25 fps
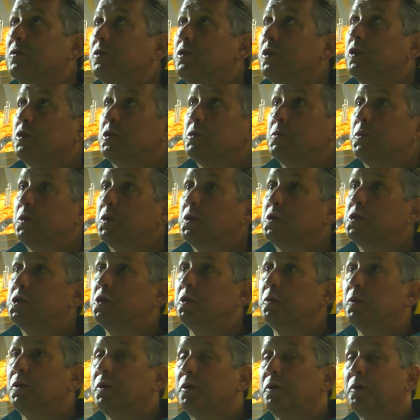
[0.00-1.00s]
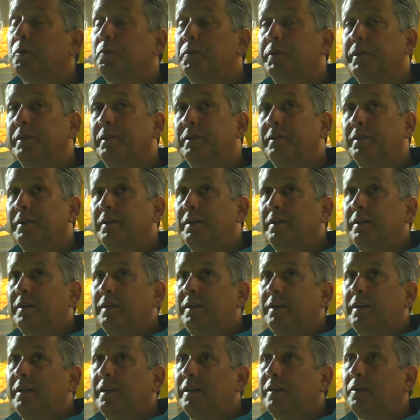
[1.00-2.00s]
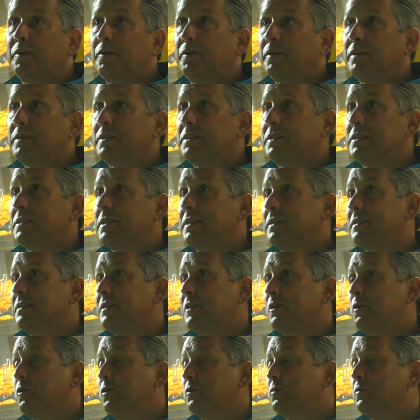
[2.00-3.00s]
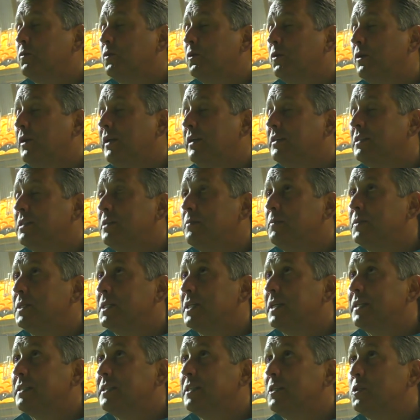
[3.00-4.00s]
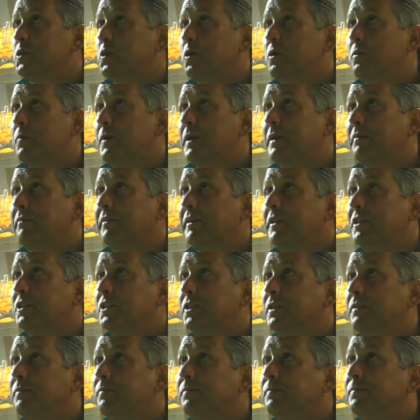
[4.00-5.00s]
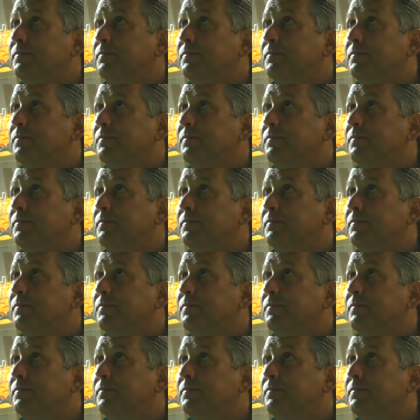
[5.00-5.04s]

not to put us 2-1 up, and as you said, could easily be sat here talking about a victory.